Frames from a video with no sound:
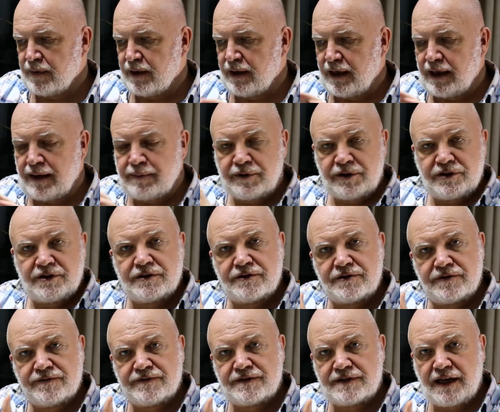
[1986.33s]
images
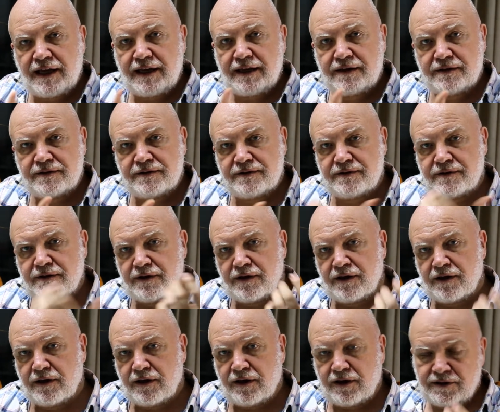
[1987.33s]
of snakes
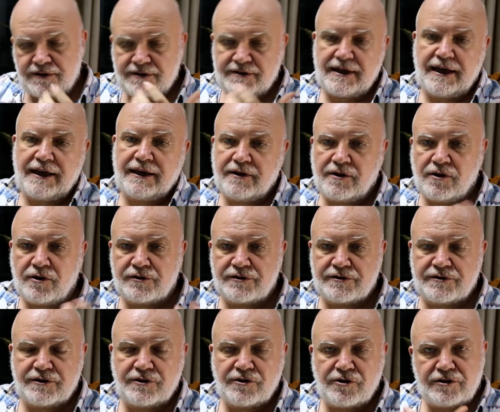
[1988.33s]
and snake gods
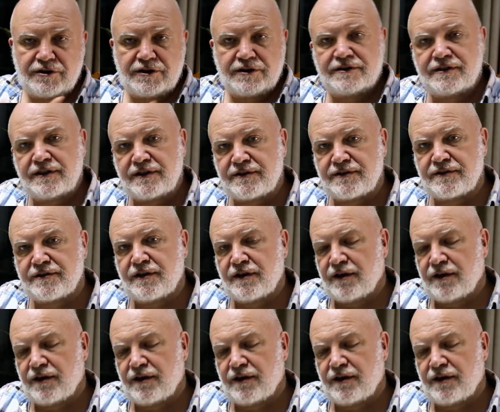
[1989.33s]
and goddesses